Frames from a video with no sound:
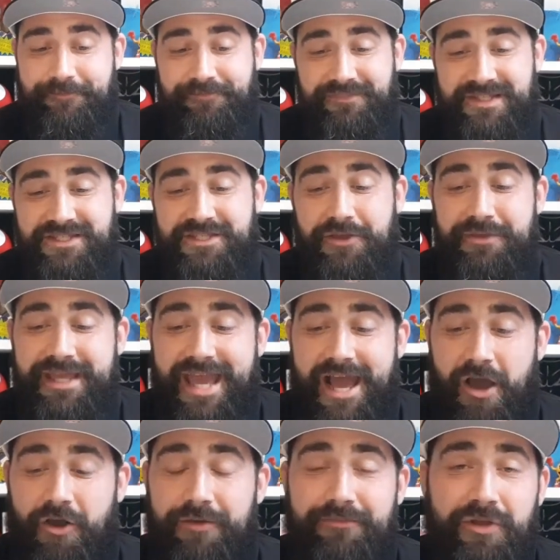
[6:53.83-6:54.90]
So yeah,
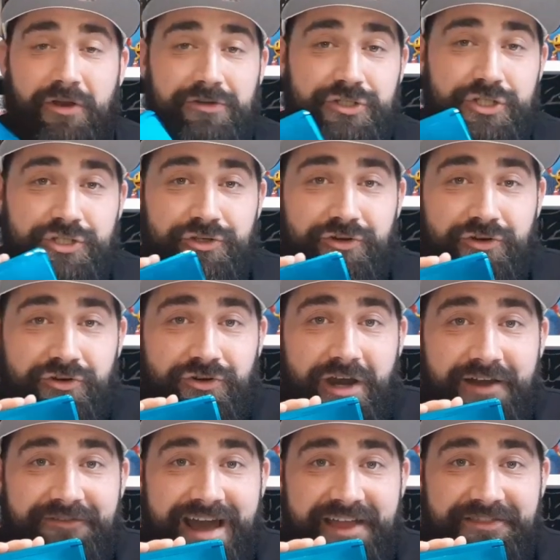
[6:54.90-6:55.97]
I'm not sure
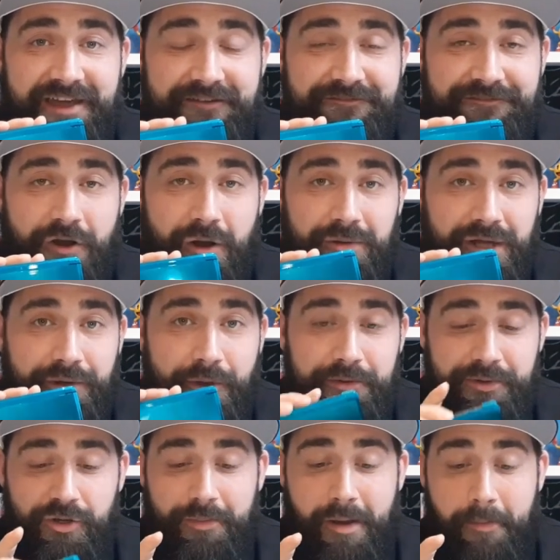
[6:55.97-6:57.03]
I've had that fault. I'm going to
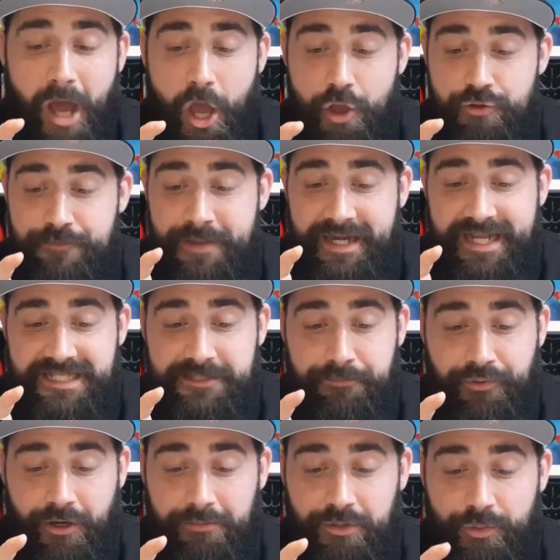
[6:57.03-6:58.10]
open it up. I'm hoping it's a
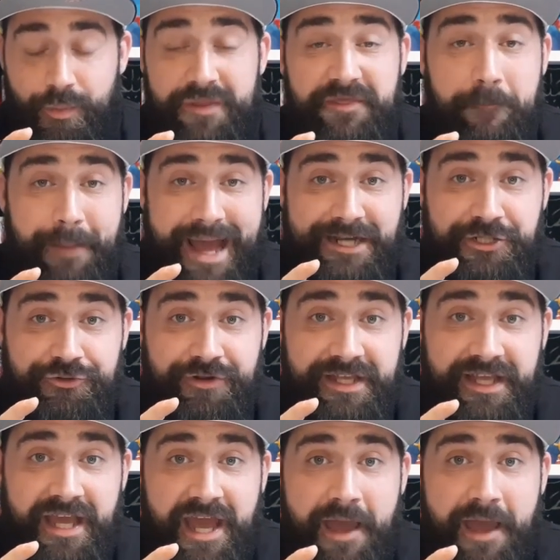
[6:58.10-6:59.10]
problem with the battery.